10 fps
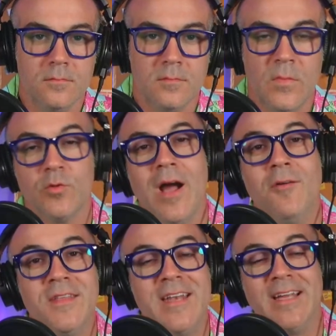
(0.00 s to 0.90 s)

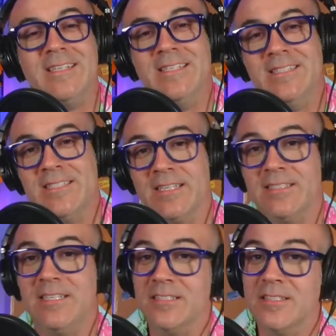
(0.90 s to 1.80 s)
Throughout the
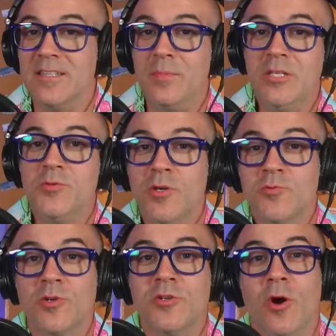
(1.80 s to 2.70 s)
1960s, the Beach Boys
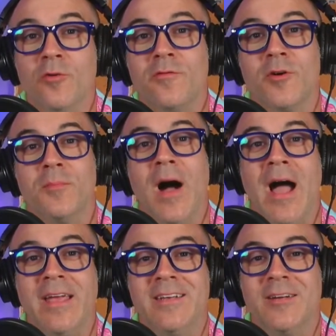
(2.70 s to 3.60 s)
were known for
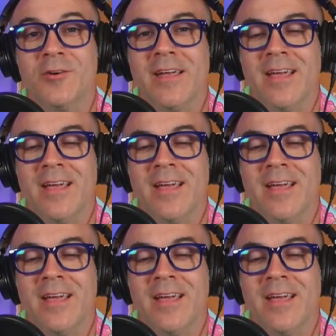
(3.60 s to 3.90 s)
pioneering